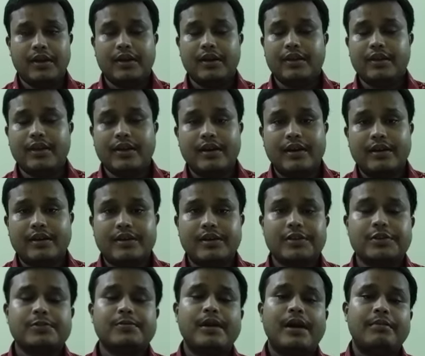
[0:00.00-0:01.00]
in the
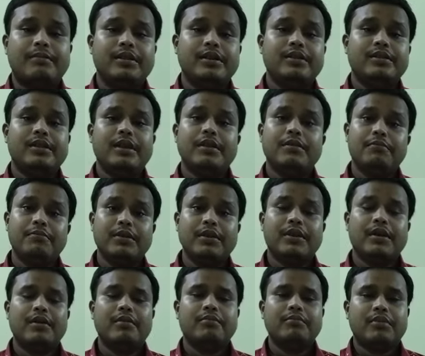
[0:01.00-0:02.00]
narrator's family they
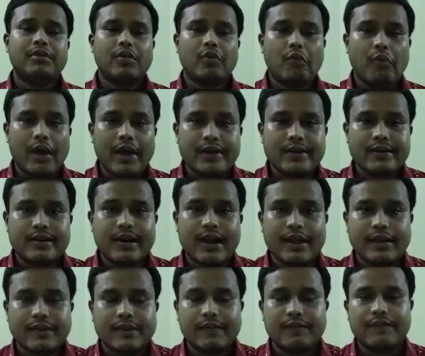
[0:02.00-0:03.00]
become quite
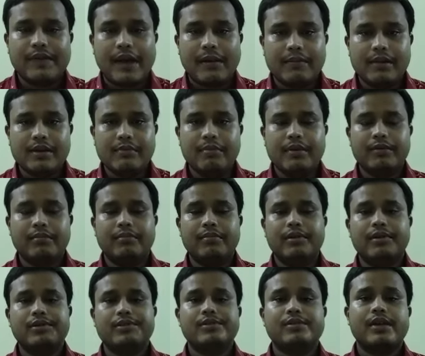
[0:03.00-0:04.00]
like the family
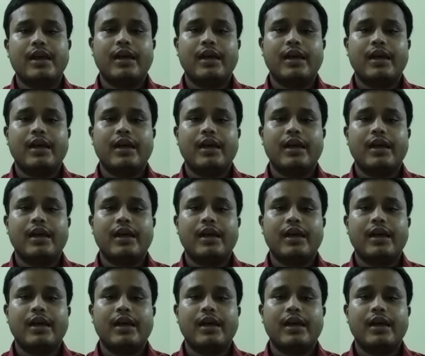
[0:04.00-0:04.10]
members,